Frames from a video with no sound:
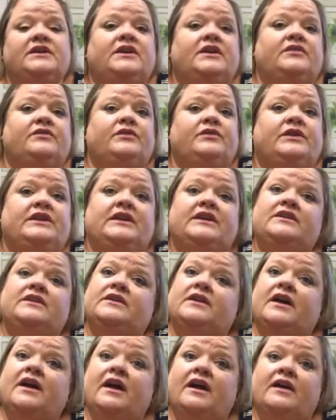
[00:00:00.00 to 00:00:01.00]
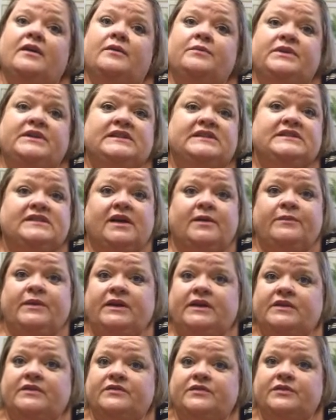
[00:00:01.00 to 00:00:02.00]
If we need to put a sub
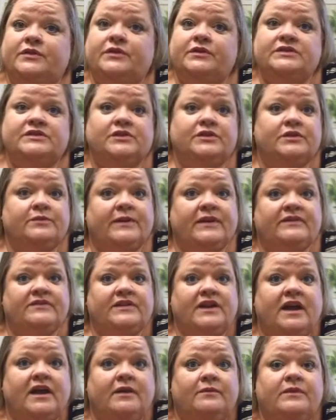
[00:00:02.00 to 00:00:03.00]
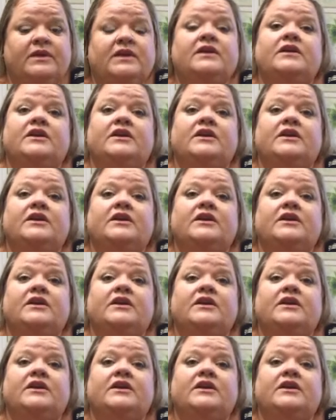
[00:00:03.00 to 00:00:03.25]
in for a certain amount of time,